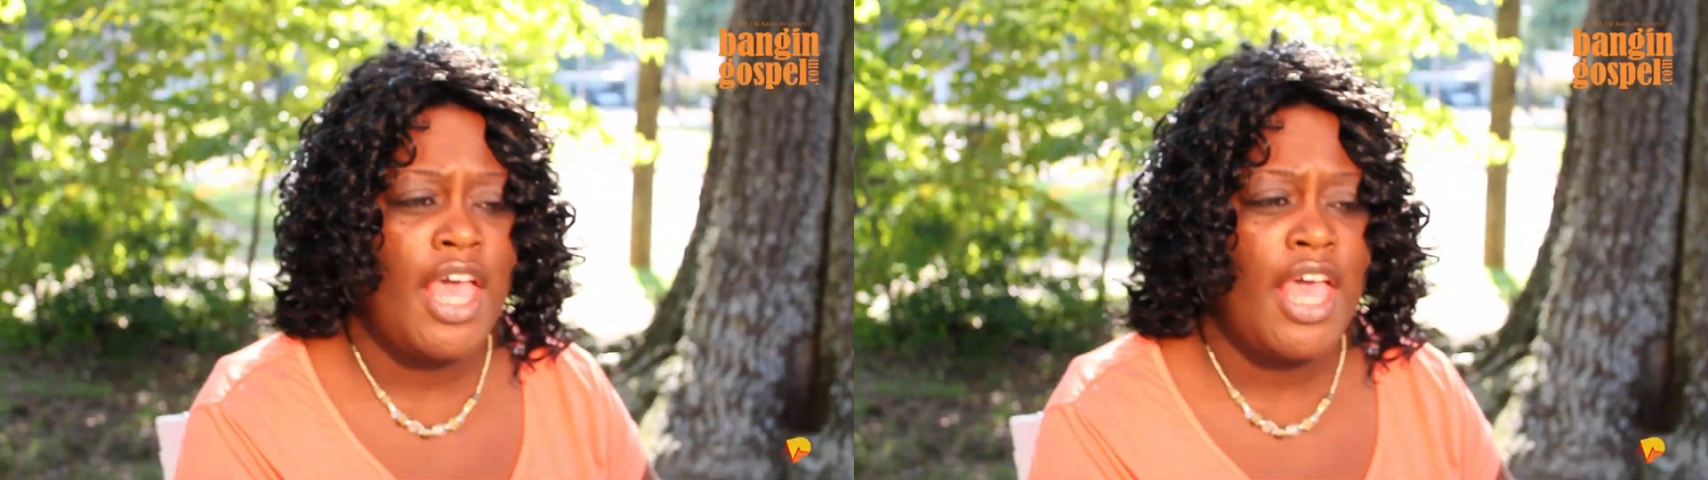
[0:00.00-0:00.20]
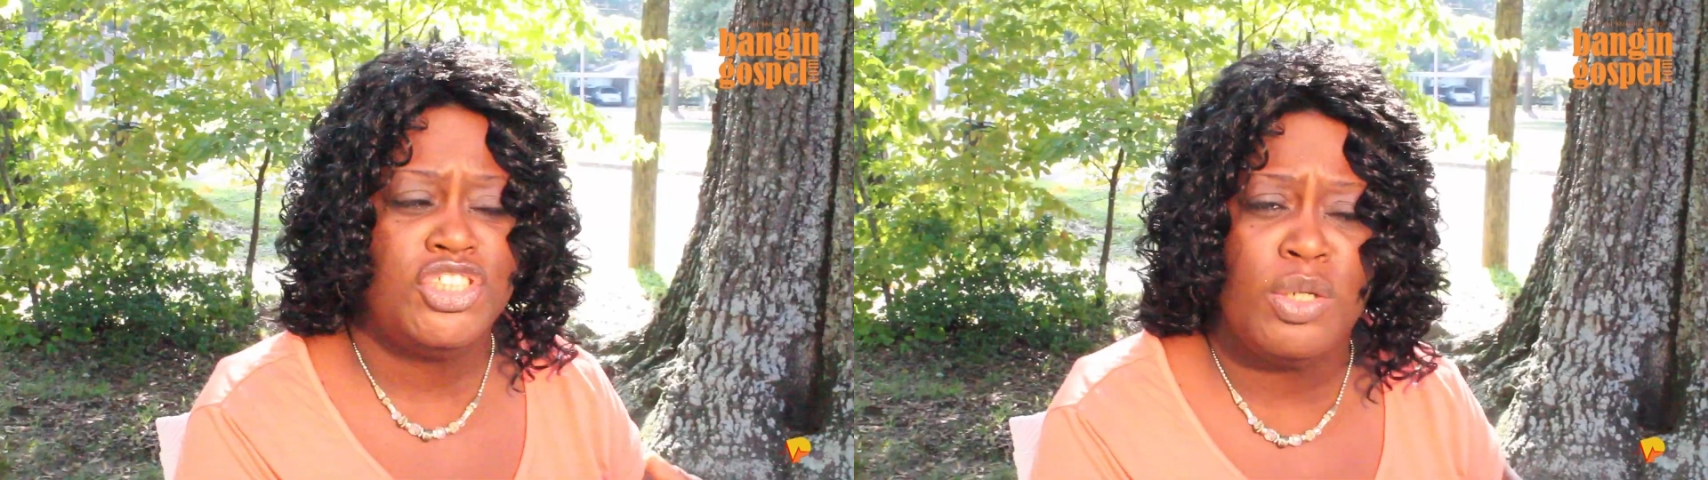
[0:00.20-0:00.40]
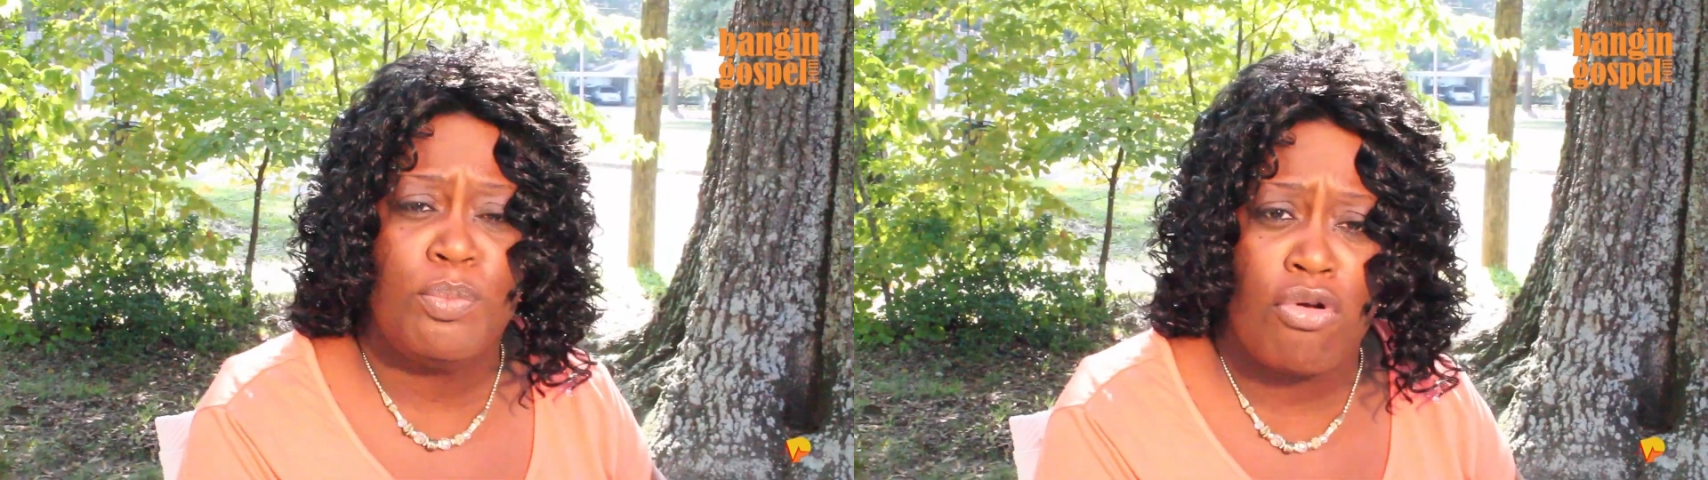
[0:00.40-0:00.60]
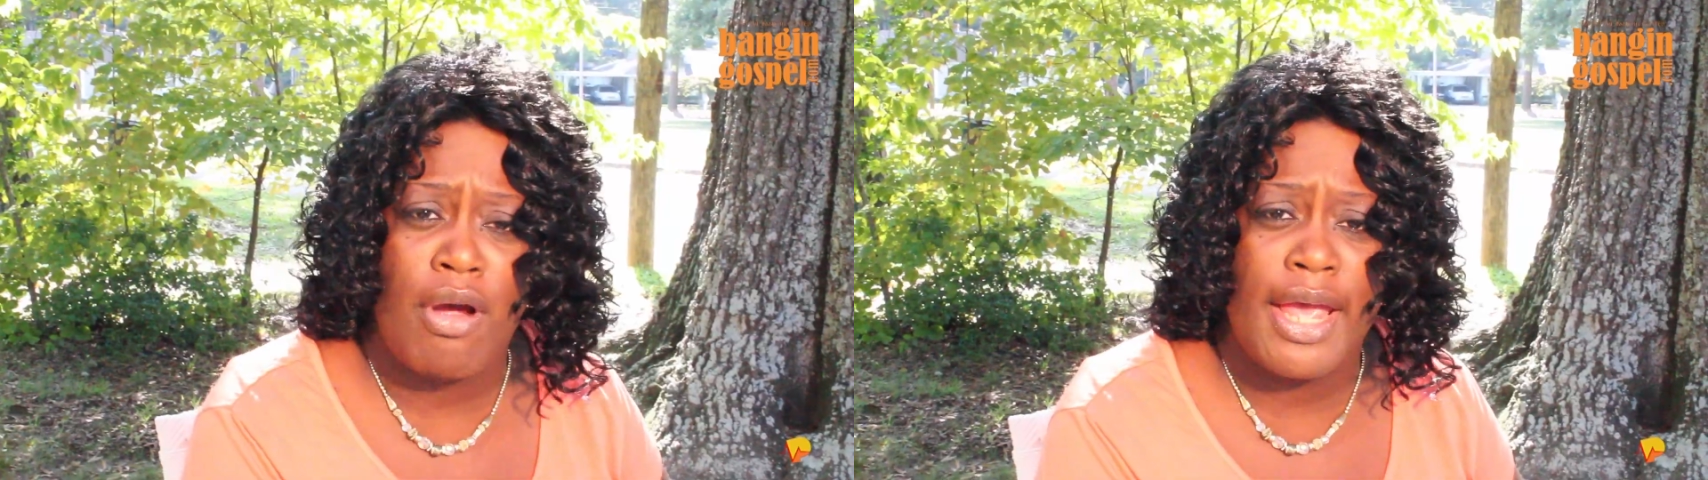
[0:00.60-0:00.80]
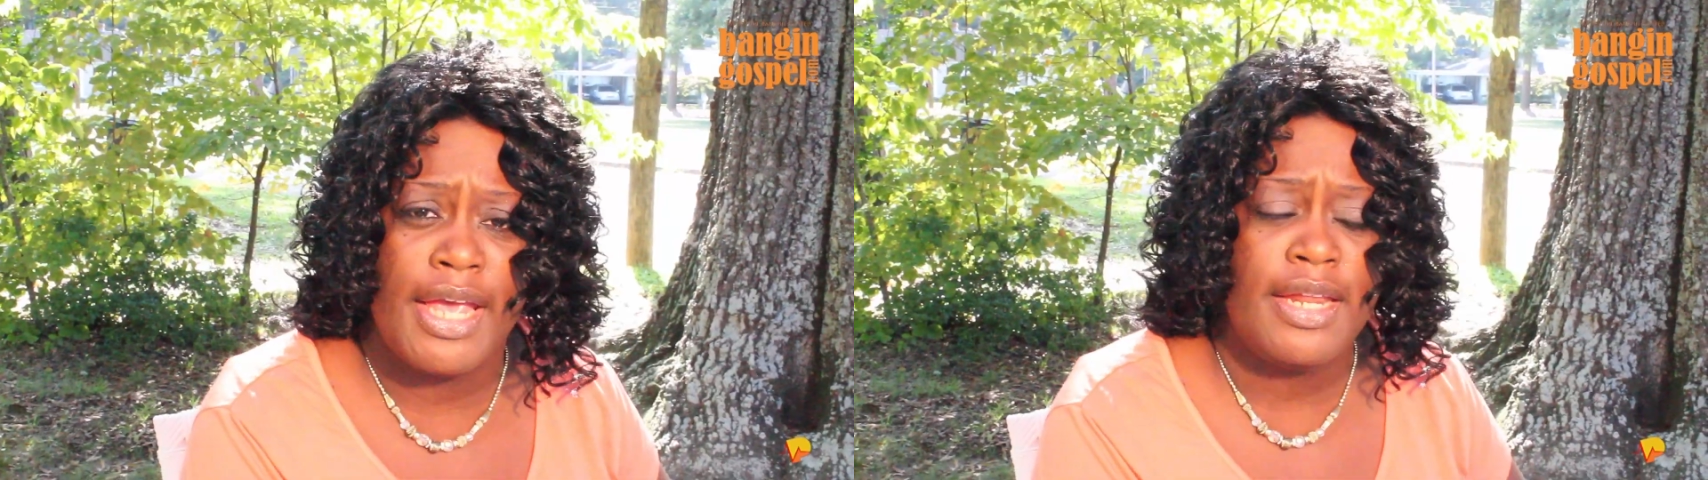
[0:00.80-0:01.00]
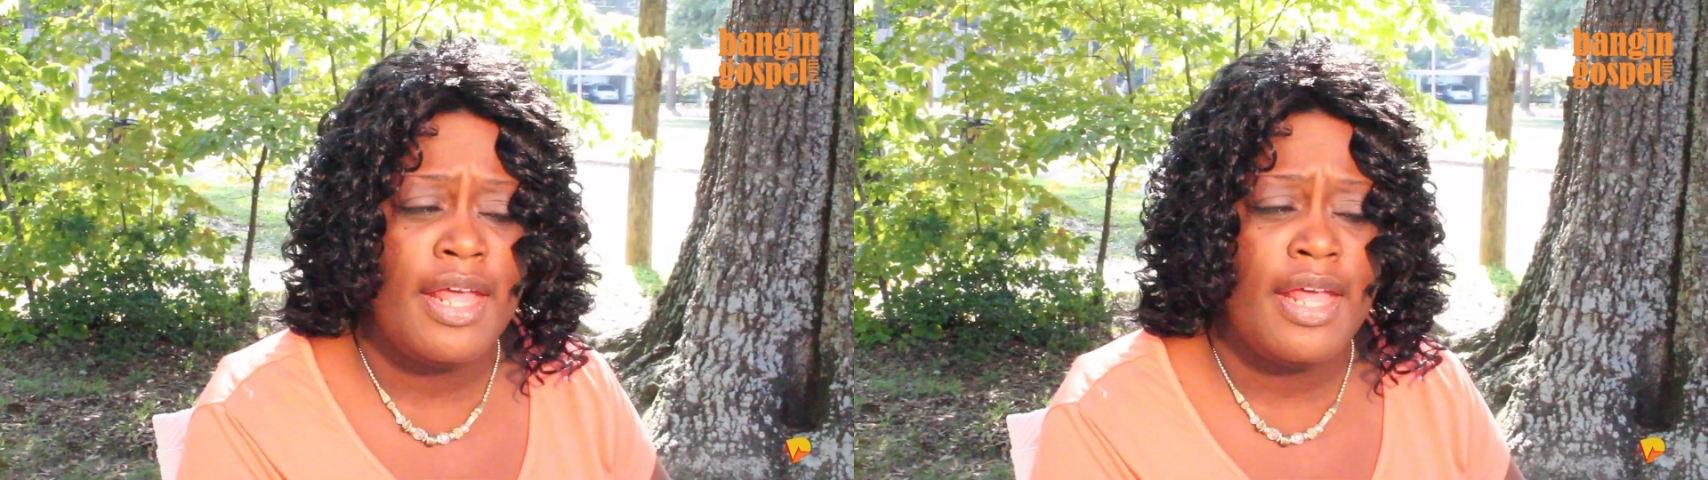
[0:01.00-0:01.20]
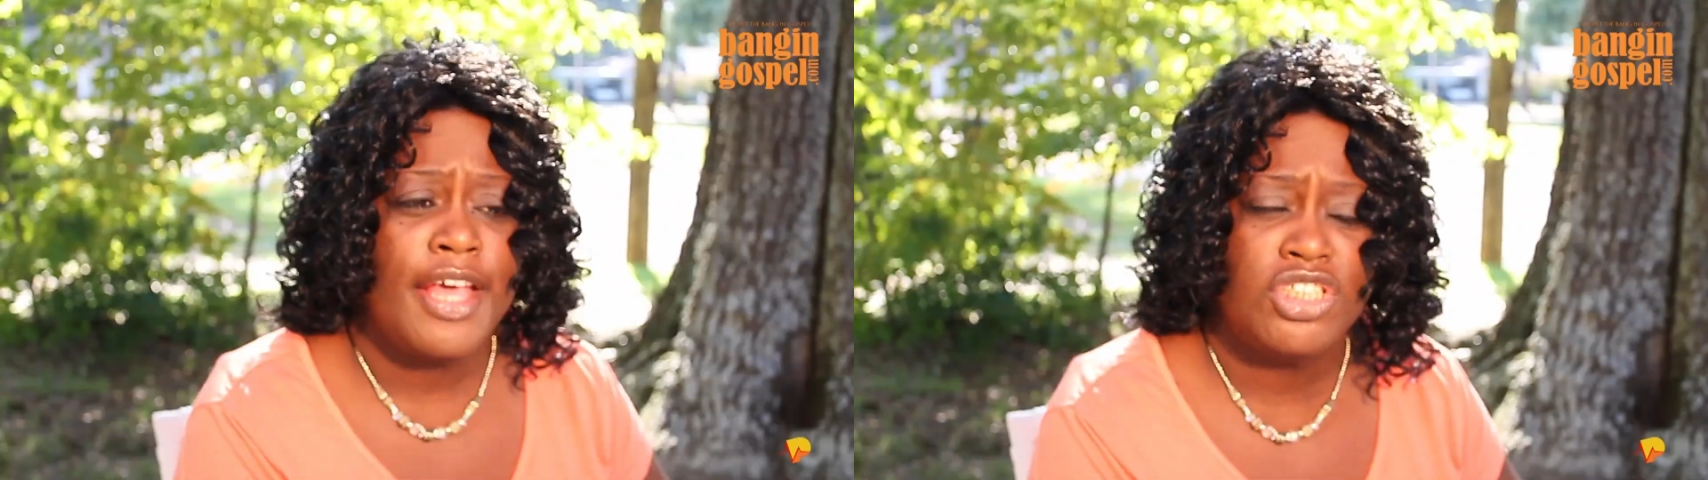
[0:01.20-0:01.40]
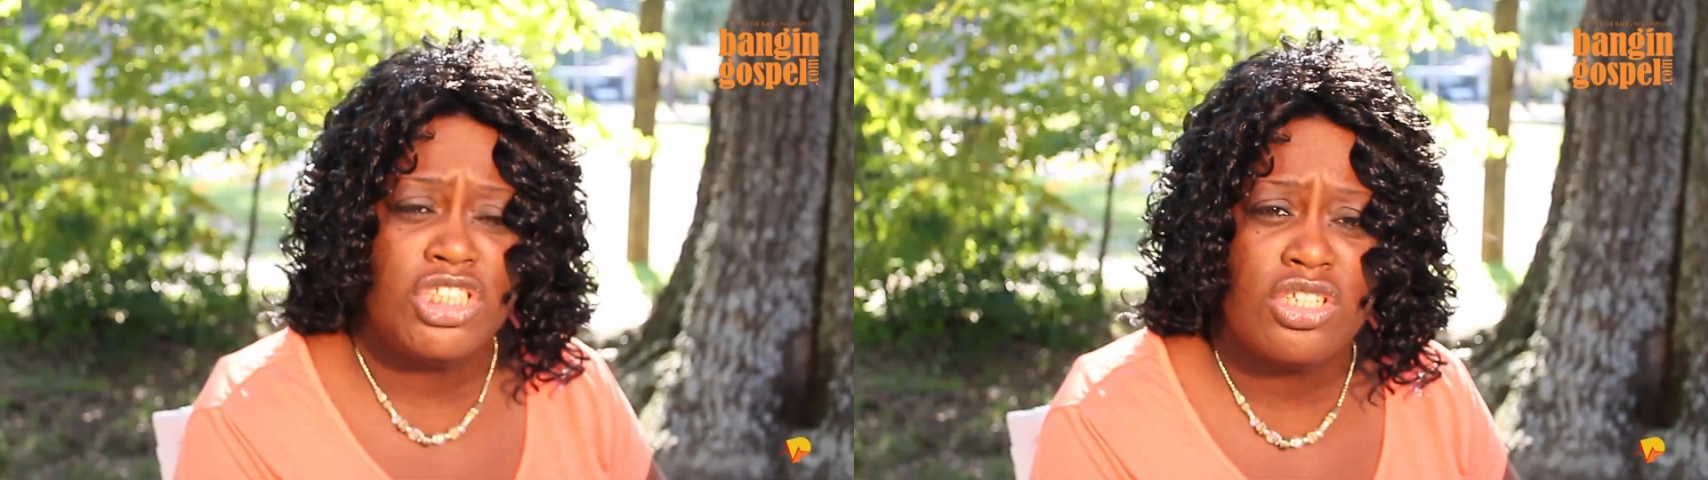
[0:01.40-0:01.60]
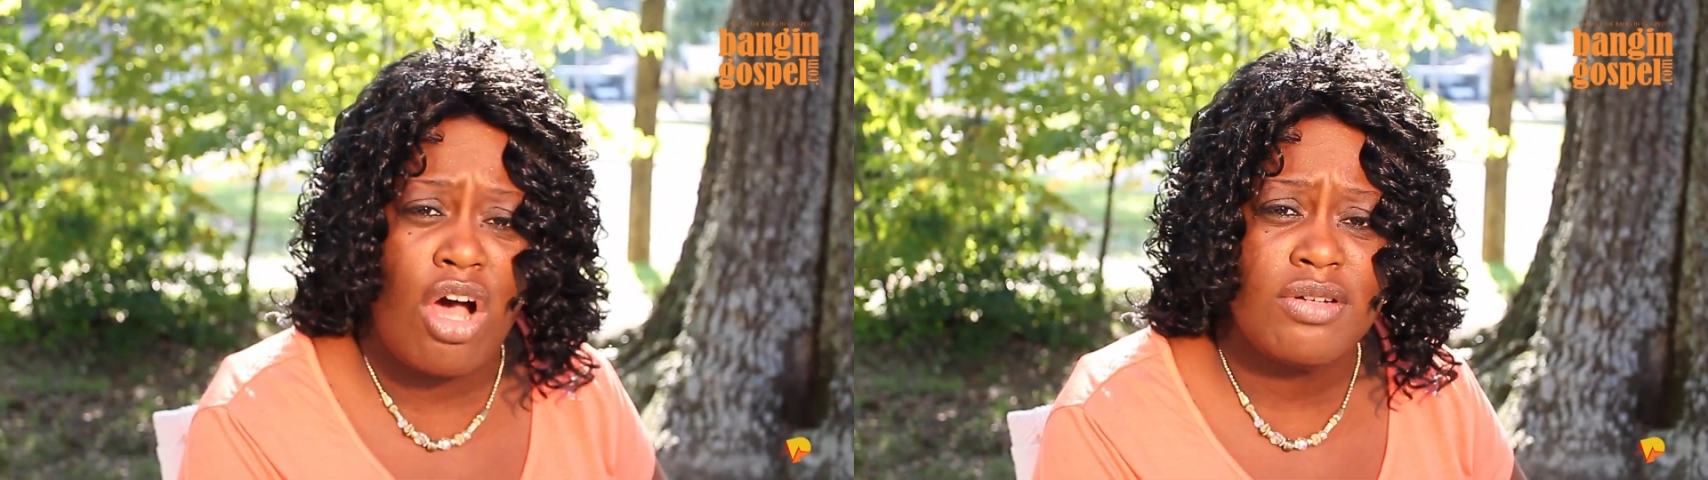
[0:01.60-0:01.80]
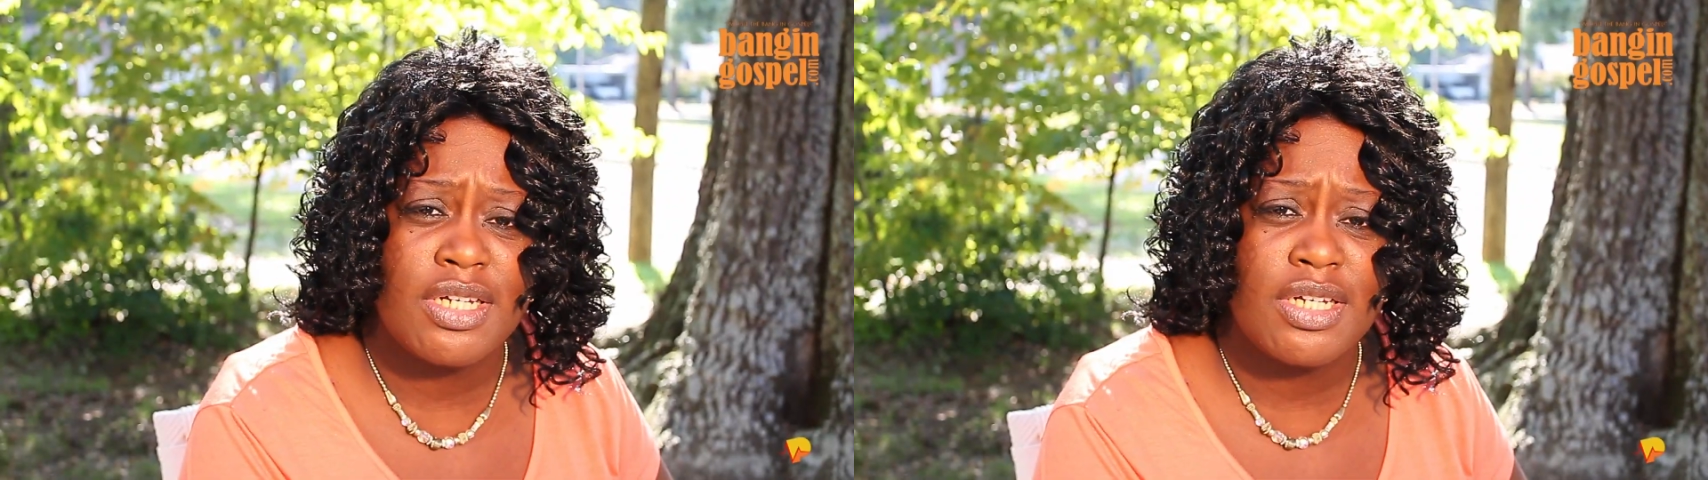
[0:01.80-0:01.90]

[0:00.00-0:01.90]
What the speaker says: And she prayed and she talked